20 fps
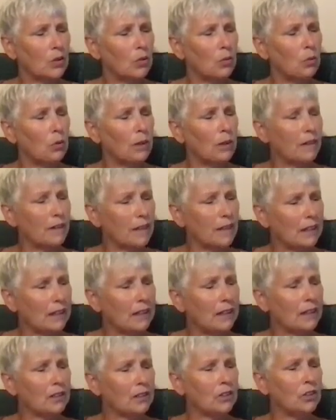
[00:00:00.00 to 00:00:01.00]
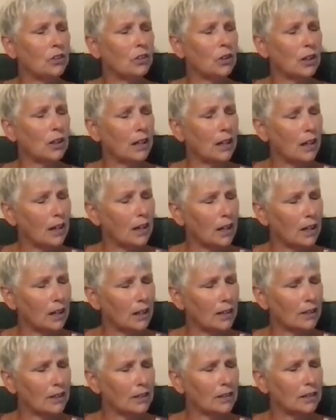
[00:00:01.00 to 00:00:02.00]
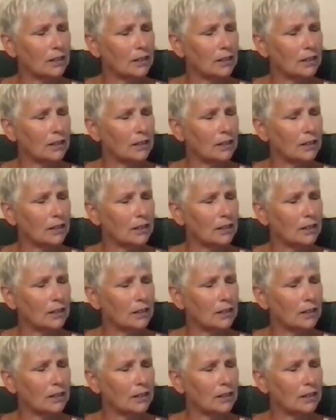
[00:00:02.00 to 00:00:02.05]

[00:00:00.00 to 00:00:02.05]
within your heart.